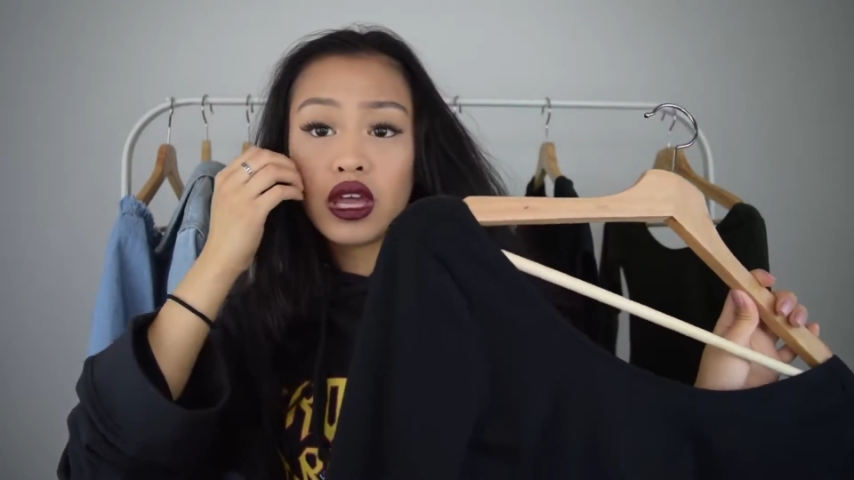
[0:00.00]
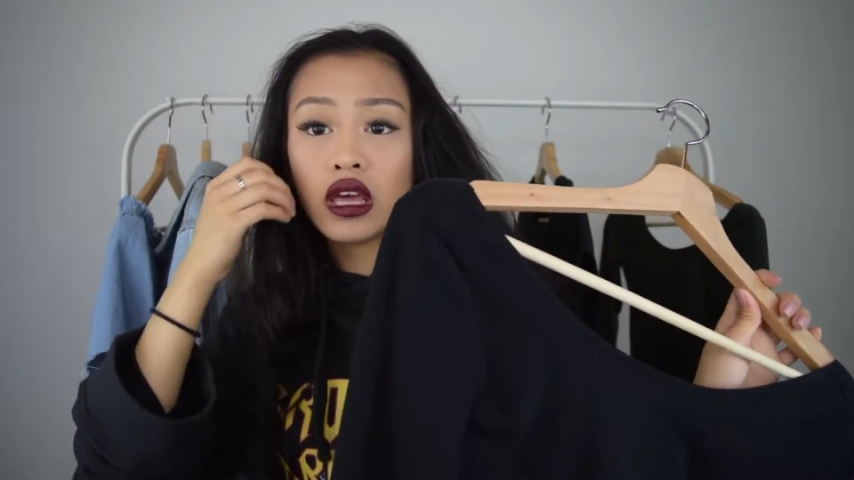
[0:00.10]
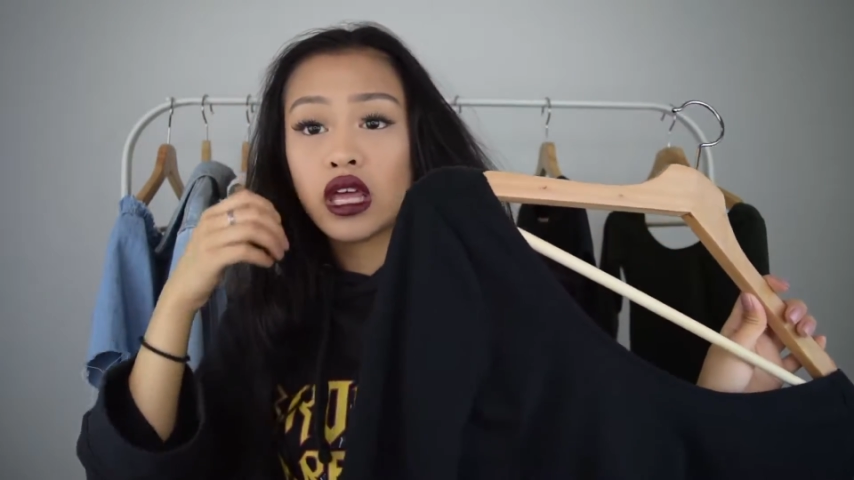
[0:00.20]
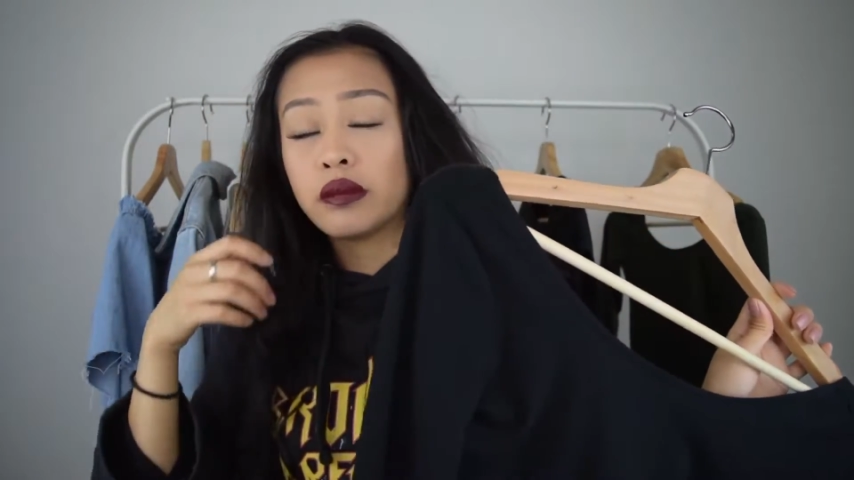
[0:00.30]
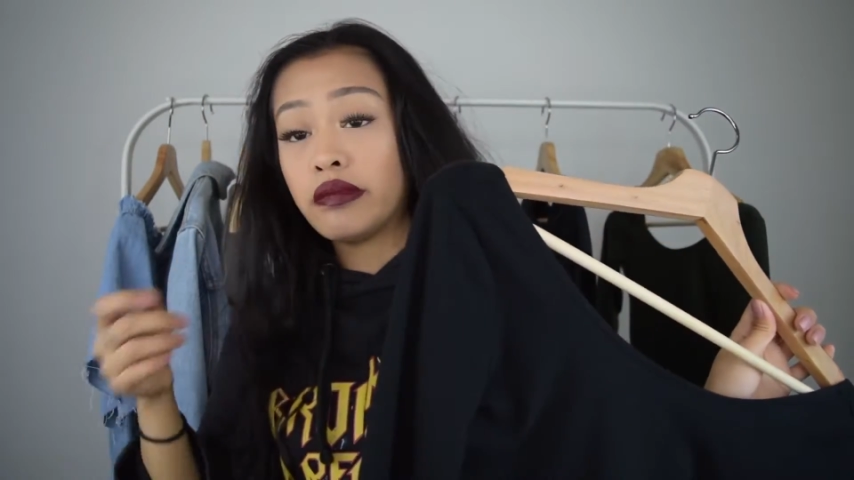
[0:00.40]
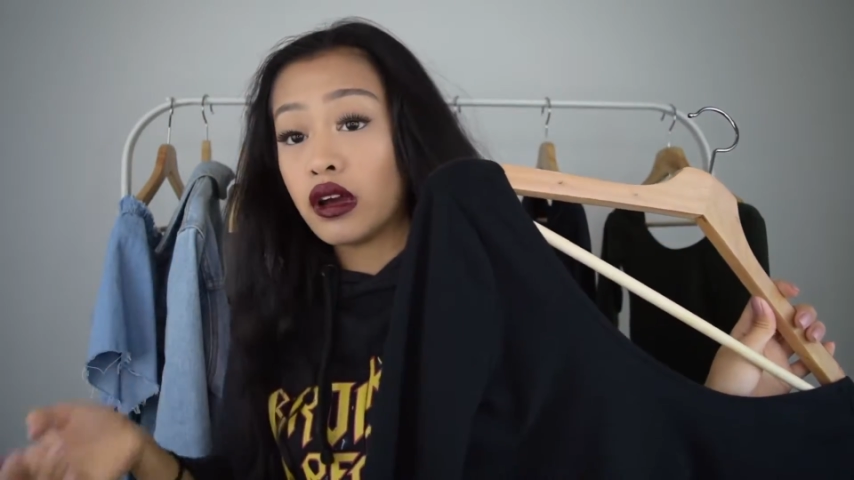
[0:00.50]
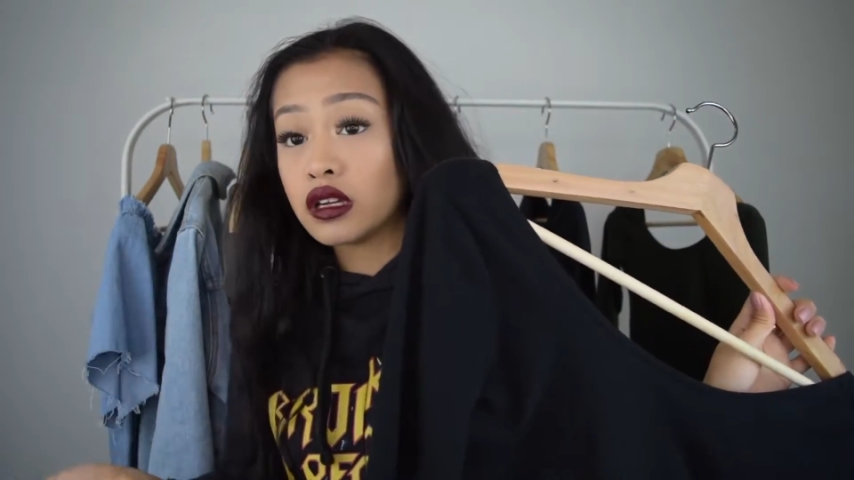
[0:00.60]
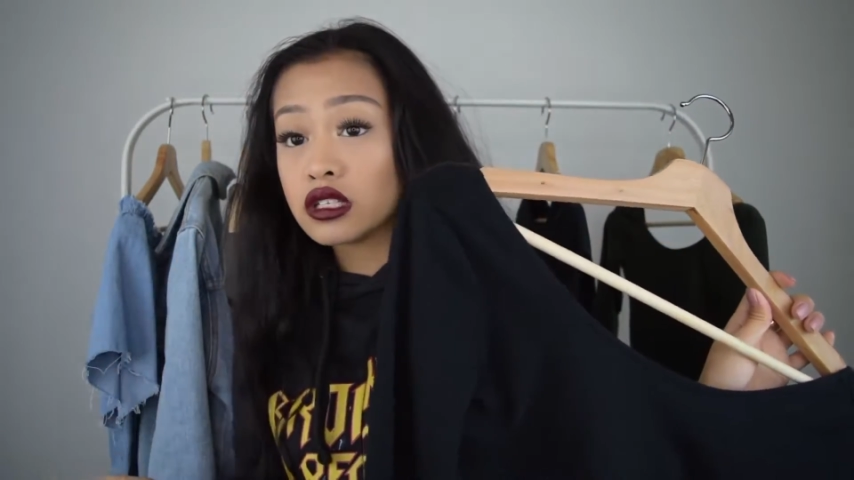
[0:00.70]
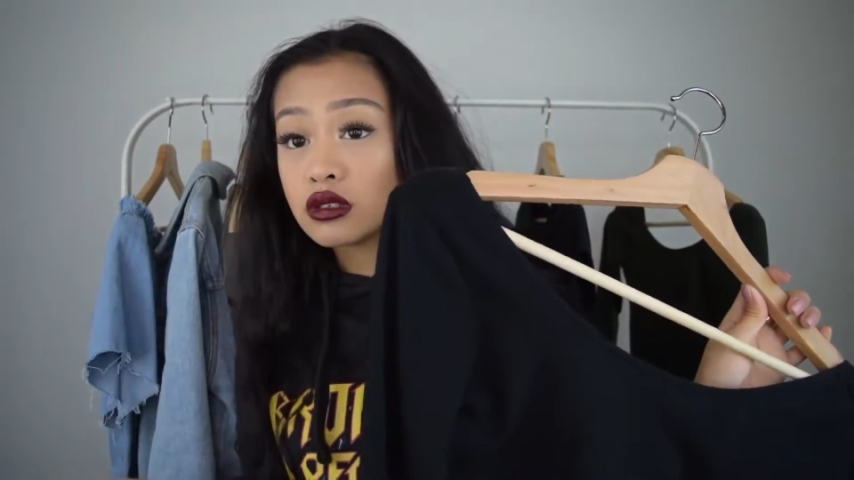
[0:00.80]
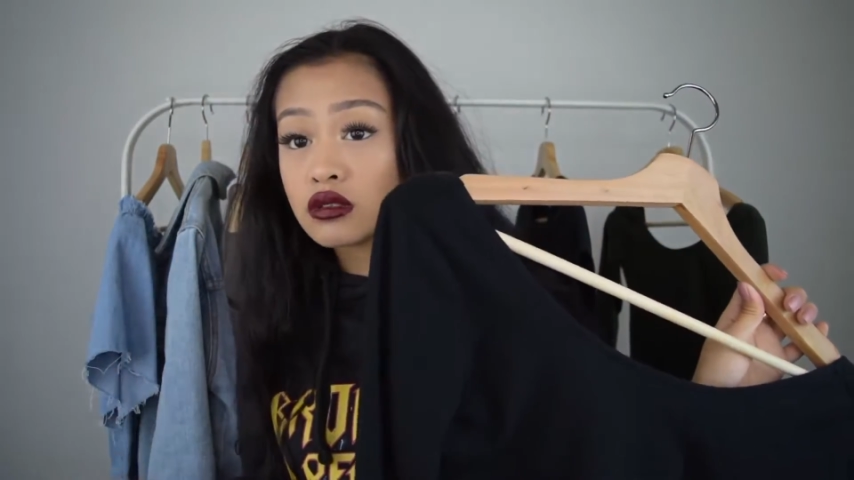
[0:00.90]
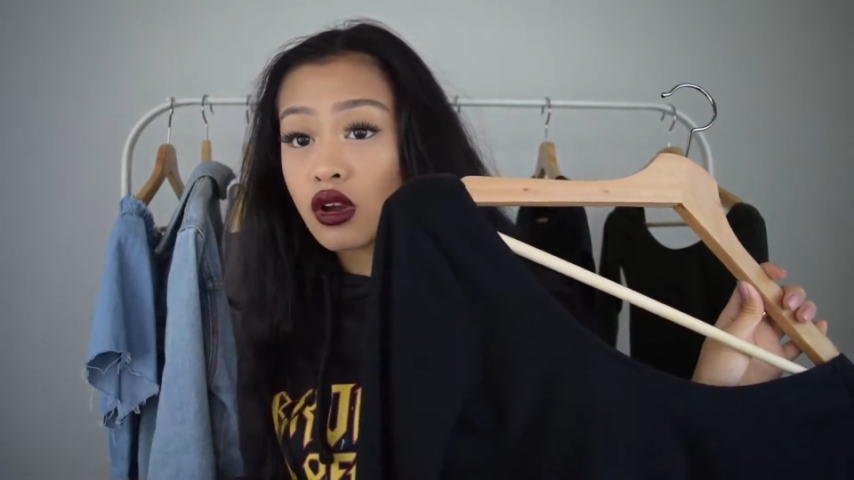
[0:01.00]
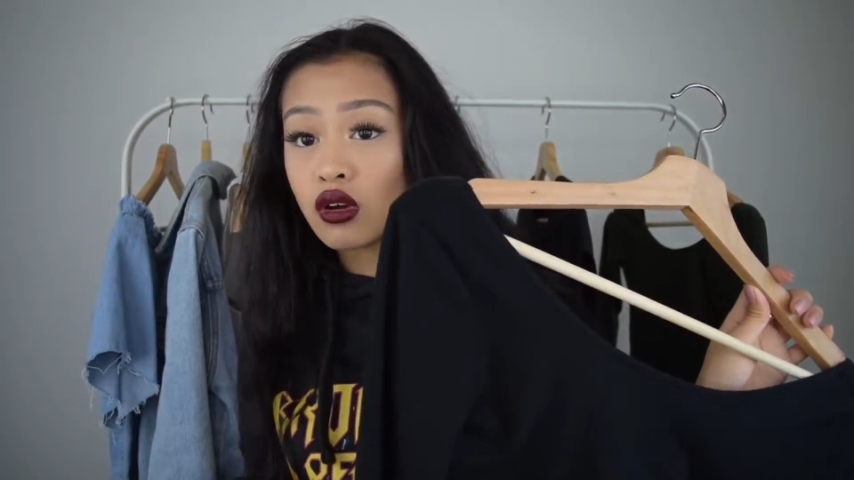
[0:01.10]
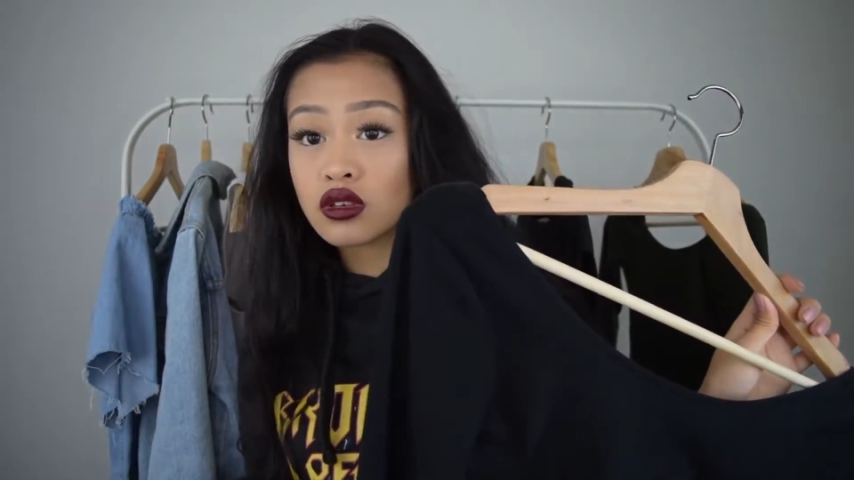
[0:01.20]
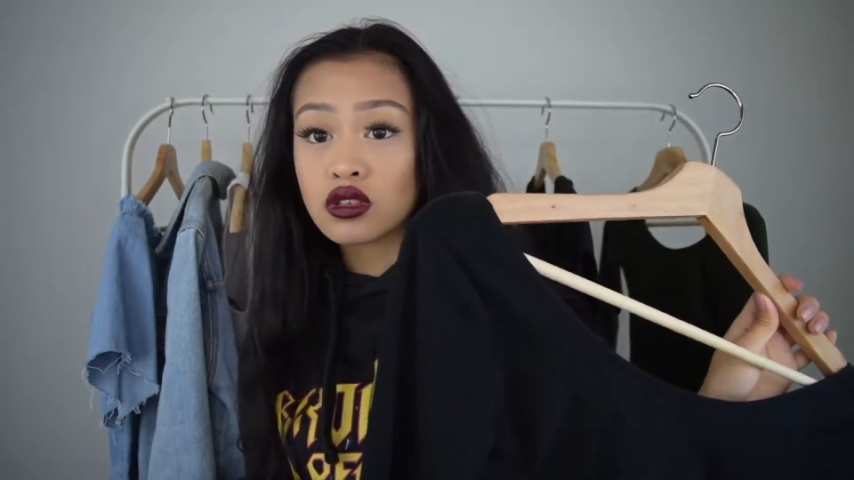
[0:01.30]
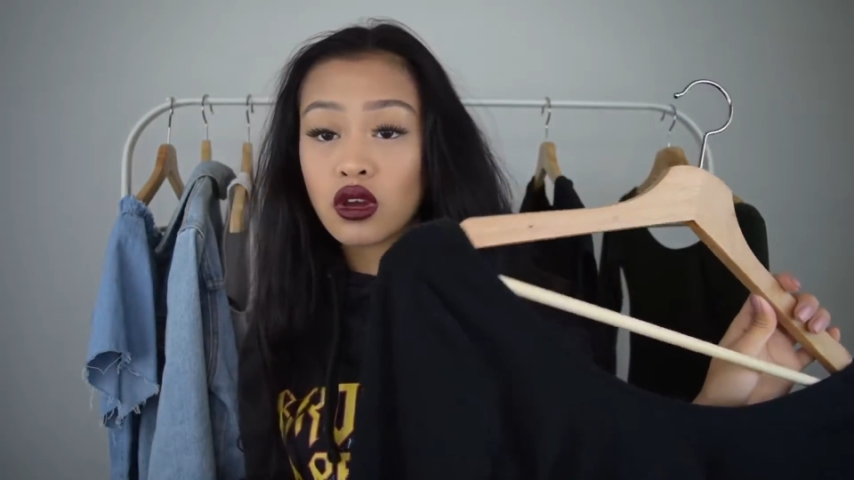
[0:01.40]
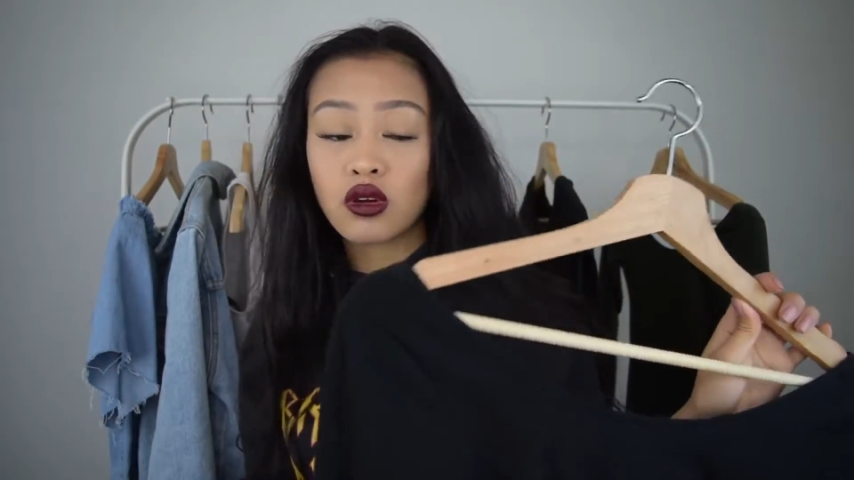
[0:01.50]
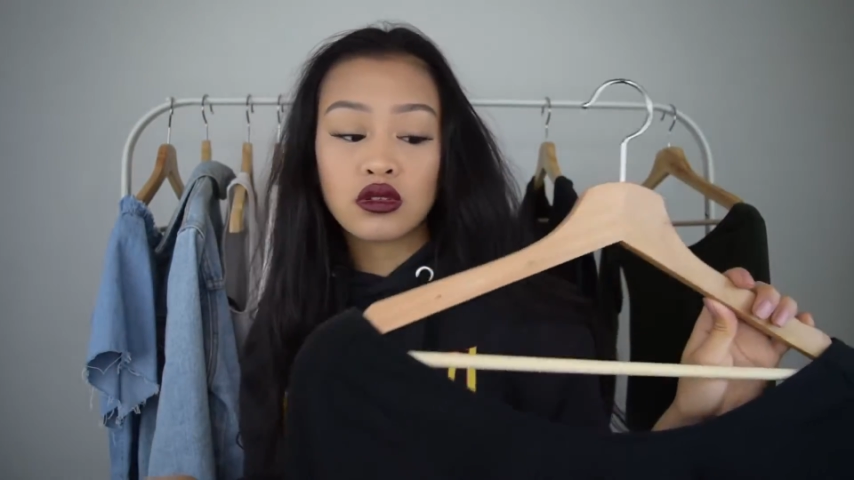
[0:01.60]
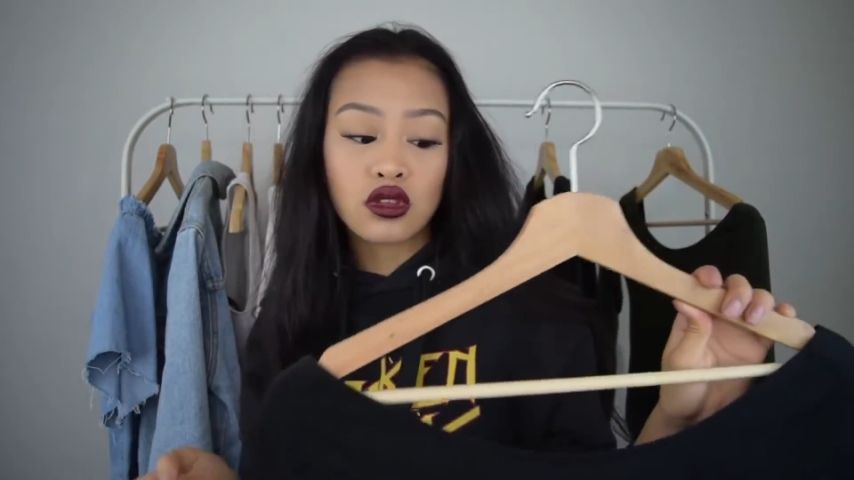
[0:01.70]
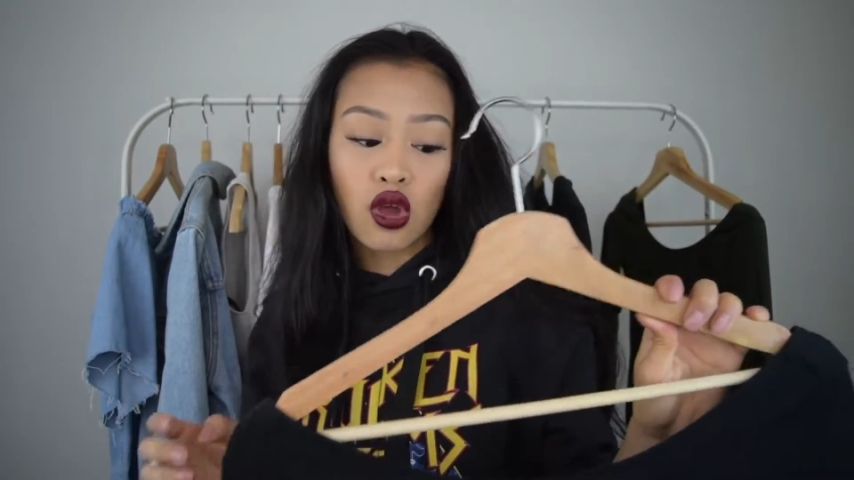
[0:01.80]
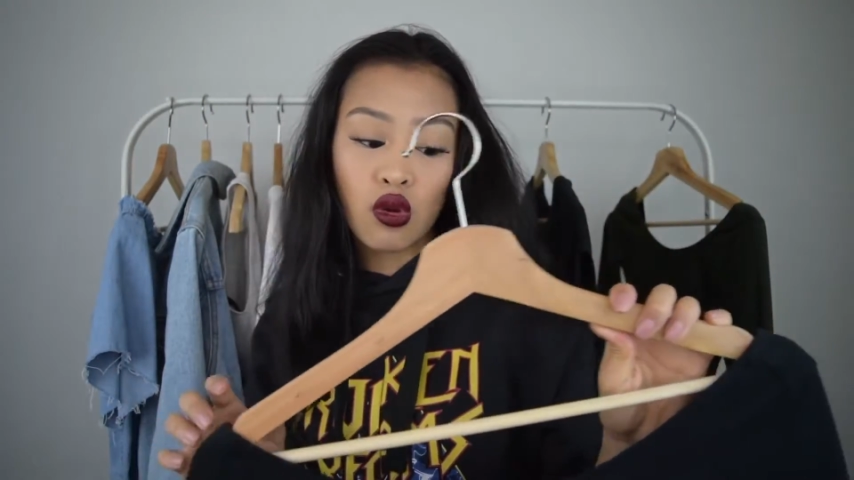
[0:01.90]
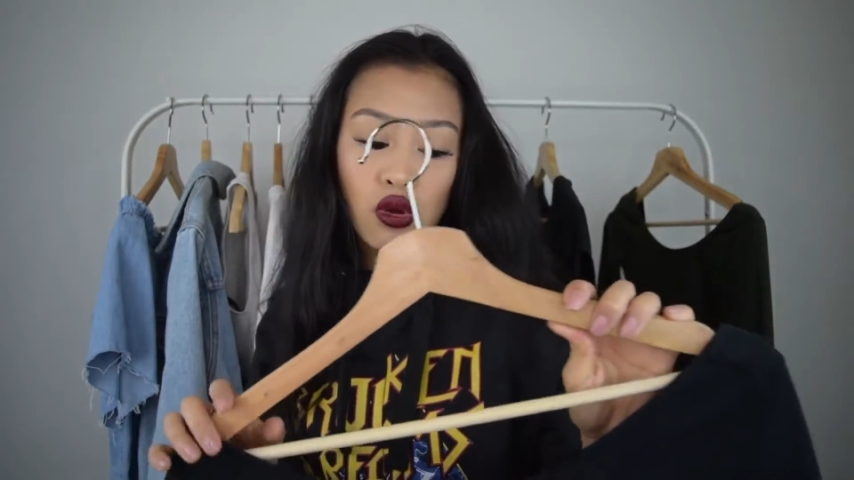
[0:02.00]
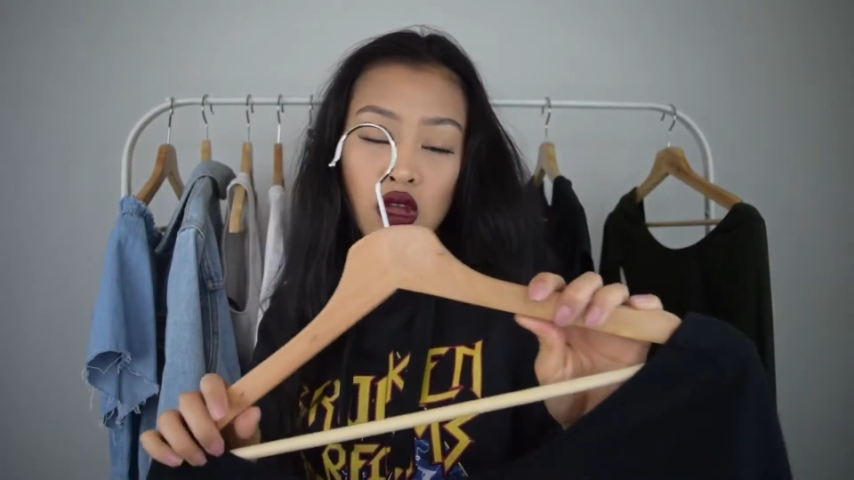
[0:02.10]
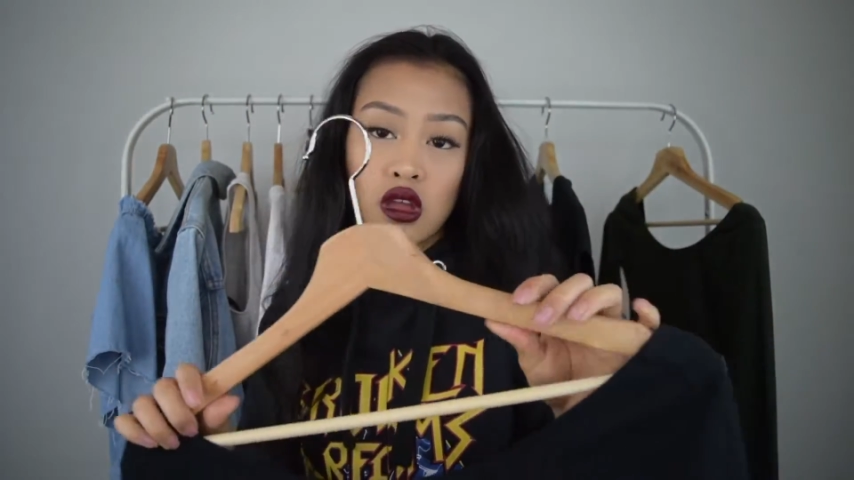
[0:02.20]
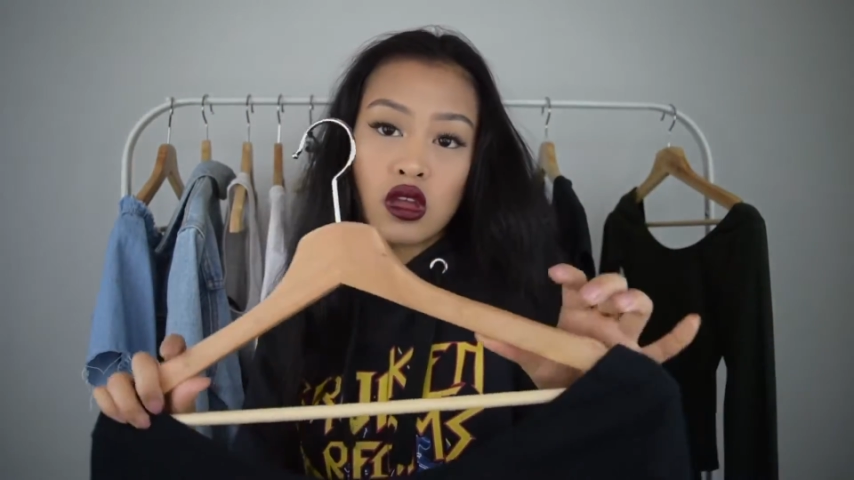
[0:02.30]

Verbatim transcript: and I like bodysuits also, so